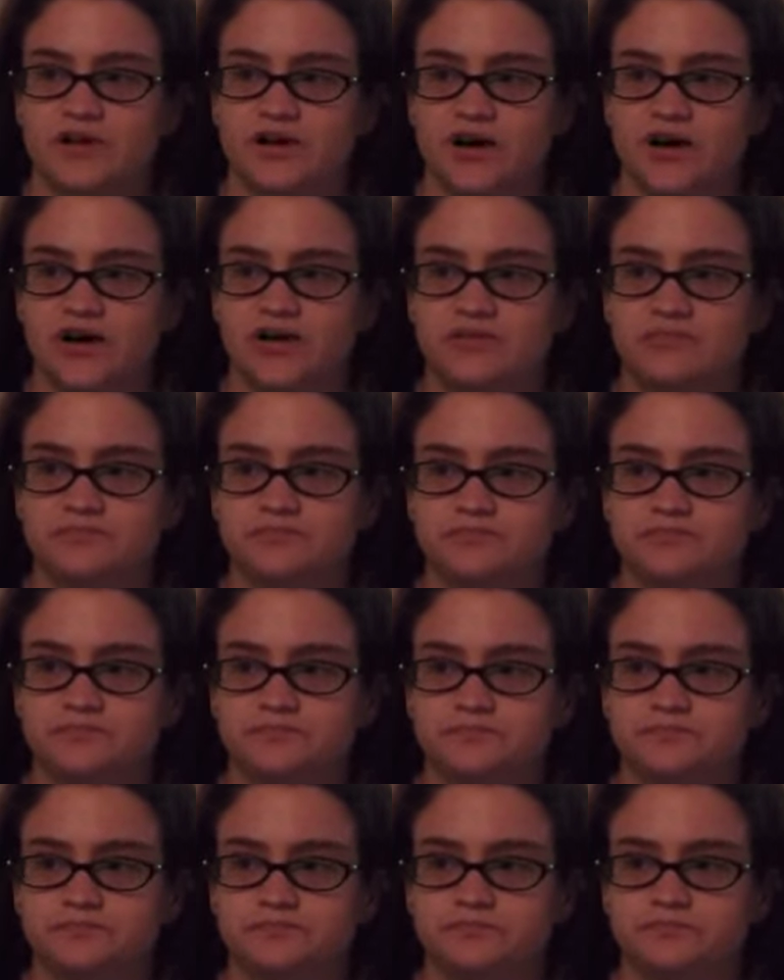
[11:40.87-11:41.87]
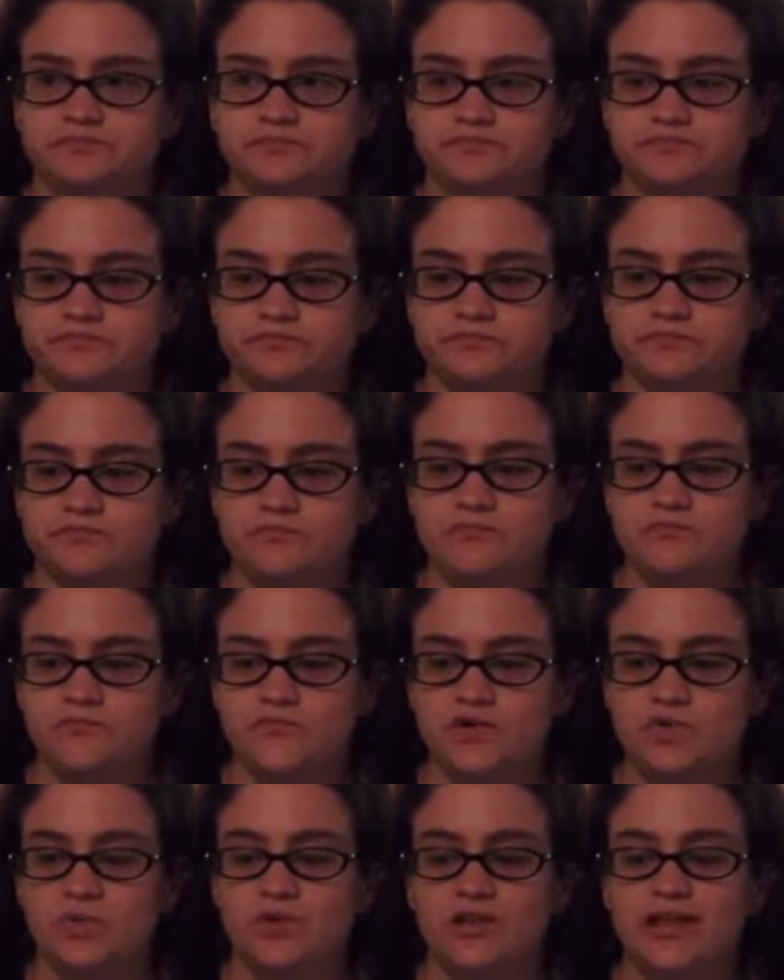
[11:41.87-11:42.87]
Um,
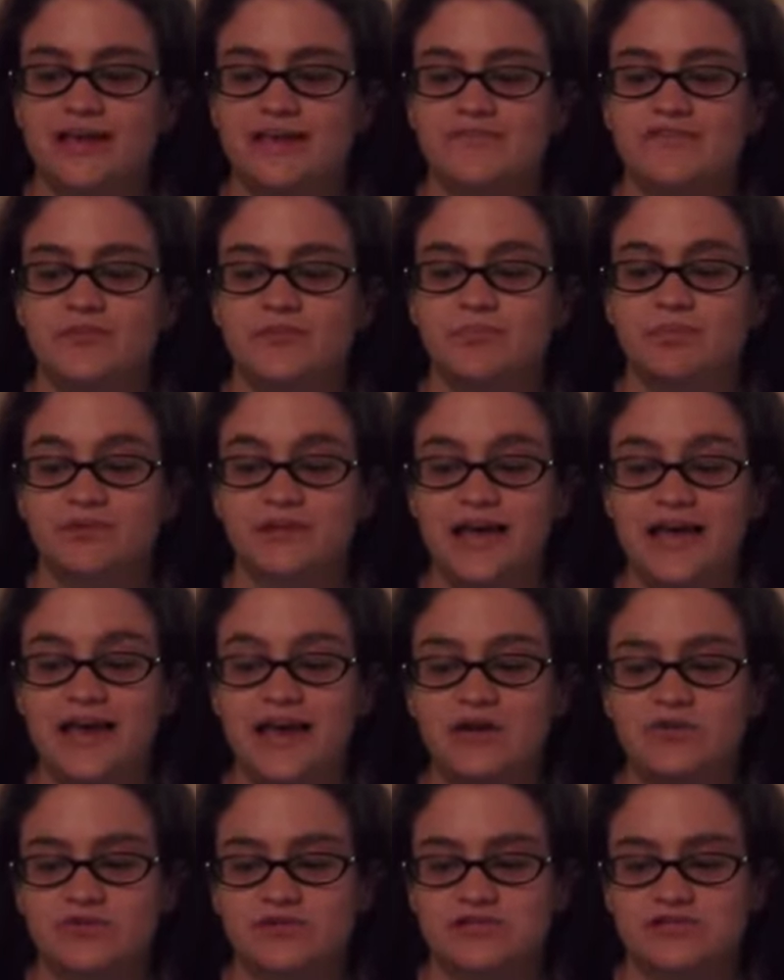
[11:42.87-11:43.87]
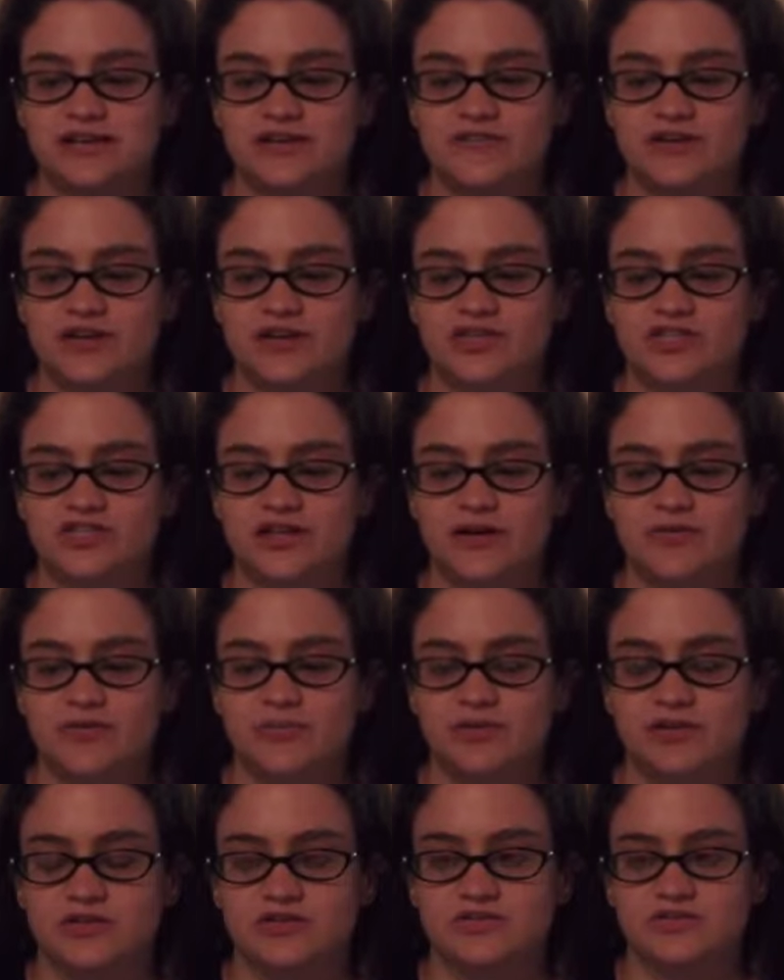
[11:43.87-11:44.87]
well, like if the blade was seven inch, that
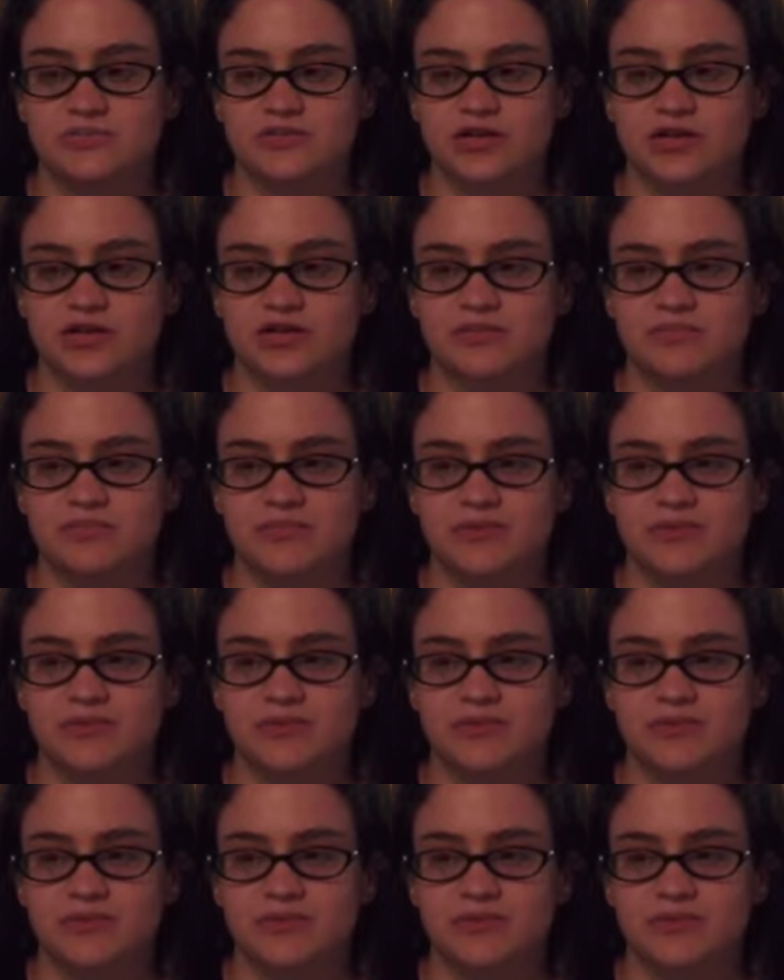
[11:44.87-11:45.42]
would be too big.